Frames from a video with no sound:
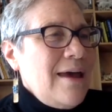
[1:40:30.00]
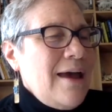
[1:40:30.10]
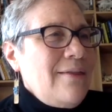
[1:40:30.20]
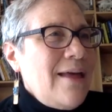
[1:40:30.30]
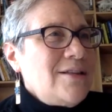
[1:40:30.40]

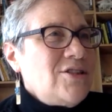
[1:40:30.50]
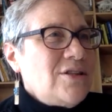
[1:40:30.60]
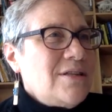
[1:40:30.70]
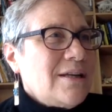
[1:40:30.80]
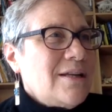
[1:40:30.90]
and that's
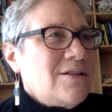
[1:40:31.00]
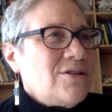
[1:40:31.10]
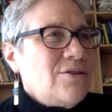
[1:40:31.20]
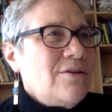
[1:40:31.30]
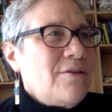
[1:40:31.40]
just the
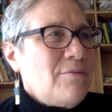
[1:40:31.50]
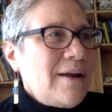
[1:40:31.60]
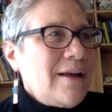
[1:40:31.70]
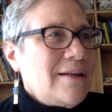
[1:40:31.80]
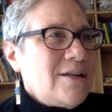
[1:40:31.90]
concern and the
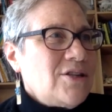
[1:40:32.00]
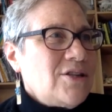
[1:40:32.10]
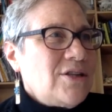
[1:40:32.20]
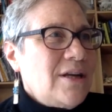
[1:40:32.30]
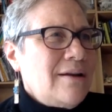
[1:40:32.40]

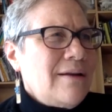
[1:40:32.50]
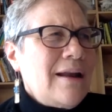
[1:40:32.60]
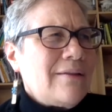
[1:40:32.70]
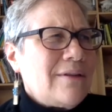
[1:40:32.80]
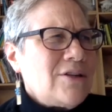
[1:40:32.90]
recognition and
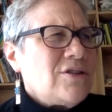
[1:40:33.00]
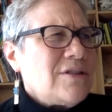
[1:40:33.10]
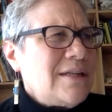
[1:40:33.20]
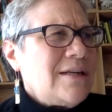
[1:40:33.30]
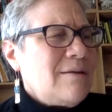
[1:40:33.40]

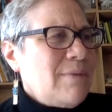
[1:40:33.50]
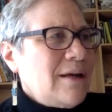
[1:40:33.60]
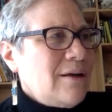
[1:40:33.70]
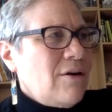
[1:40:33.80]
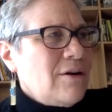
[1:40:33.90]
actually in
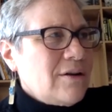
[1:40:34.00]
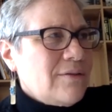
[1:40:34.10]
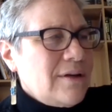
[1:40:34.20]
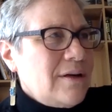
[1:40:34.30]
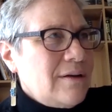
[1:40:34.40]
my article
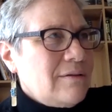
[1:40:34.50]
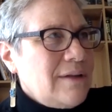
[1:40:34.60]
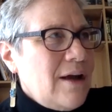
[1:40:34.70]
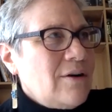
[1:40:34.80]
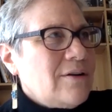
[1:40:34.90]
the
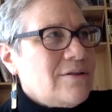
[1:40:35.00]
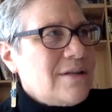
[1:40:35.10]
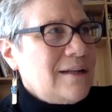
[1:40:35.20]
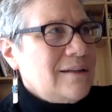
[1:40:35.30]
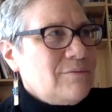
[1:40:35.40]
articles that
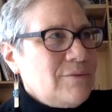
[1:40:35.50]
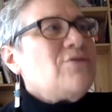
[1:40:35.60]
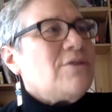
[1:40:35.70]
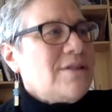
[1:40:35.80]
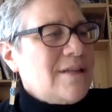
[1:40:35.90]
i
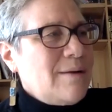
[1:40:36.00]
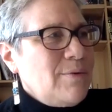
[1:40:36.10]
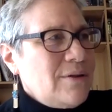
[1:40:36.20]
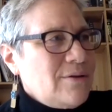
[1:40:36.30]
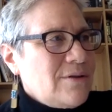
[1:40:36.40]
resources that i
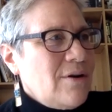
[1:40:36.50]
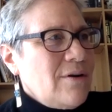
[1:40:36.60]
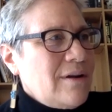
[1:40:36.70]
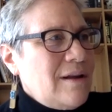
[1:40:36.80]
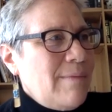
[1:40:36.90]
put there's an
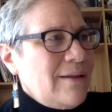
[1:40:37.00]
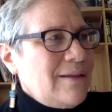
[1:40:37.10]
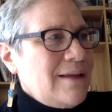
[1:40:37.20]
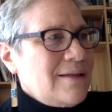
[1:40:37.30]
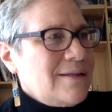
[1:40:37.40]
article about
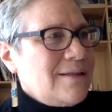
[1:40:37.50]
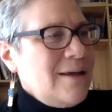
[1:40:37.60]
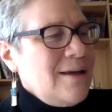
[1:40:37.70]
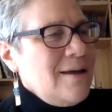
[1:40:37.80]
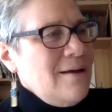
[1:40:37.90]
this
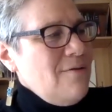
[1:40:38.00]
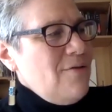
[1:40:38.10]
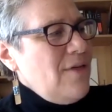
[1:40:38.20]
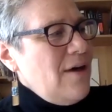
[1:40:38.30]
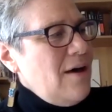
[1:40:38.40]

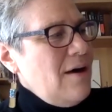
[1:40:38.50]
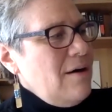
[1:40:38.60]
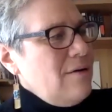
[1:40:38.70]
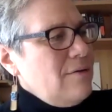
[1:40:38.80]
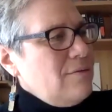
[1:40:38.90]
the